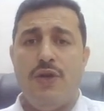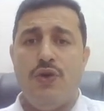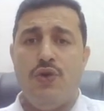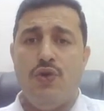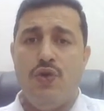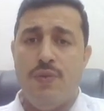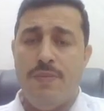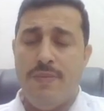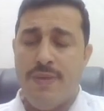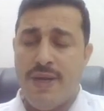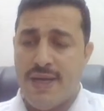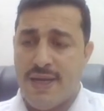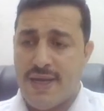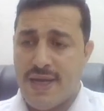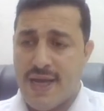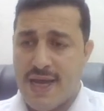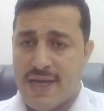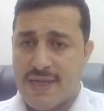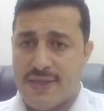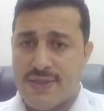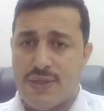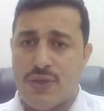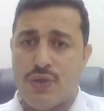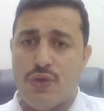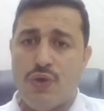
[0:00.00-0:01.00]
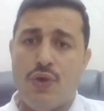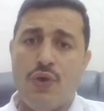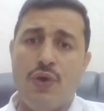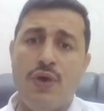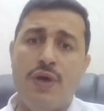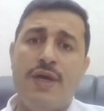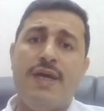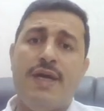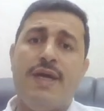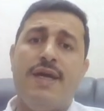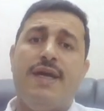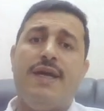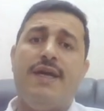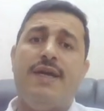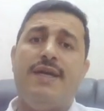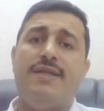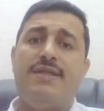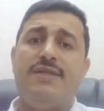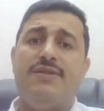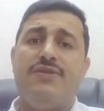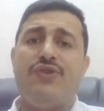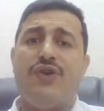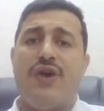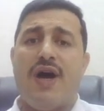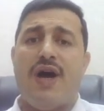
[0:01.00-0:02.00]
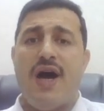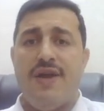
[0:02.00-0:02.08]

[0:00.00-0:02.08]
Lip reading: lumen, and so it